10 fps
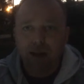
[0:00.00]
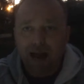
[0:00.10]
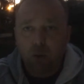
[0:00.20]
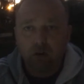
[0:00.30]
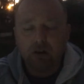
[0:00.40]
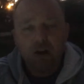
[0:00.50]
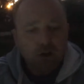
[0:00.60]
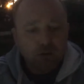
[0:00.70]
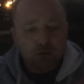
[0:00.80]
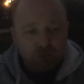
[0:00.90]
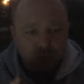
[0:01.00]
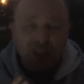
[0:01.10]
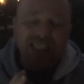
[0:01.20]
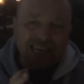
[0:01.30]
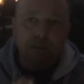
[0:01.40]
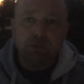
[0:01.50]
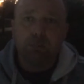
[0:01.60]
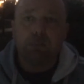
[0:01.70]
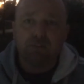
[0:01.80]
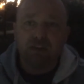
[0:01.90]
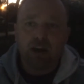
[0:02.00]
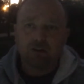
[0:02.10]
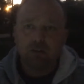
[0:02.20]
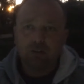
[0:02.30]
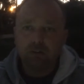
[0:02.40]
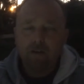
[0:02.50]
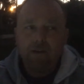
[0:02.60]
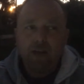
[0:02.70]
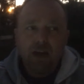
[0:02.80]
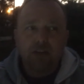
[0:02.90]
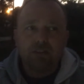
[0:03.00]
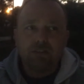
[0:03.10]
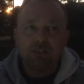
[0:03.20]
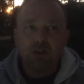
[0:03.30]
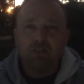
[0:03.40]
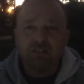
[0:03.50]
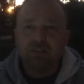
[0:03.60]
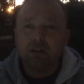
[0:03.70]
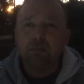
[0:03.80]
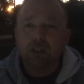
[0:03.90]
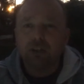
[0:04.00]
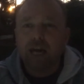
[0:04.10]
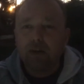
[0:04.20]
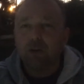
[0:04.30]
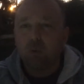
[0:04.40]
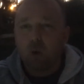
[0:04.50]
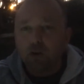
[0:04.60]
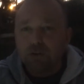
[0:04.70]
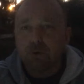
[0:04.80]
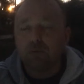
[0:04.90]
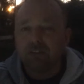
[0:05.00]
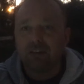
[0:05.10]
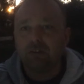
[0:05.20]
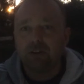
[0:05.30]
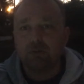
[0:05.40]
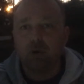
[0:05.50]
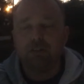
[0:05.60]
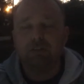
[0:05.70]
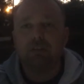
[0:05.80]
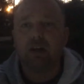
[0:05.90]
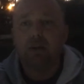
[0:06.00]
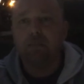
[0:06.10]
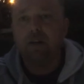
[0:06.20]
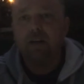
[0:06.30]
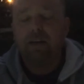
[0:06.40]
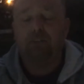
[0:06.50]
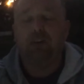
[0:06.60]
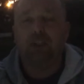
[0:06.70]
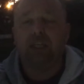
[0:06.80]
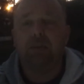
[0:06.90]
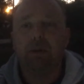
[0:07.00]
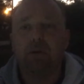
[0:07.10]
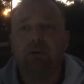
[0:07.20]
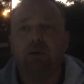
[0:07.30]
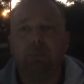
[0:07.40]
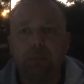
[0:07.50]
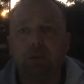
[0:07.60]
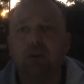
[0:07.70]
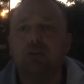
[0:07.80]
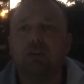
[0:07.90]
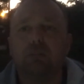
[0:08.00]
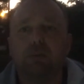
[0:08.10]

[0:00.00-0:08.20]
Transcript: power, so it's really aimed at professionals. It's, similar to how the Quadro series was, if you think about it, people using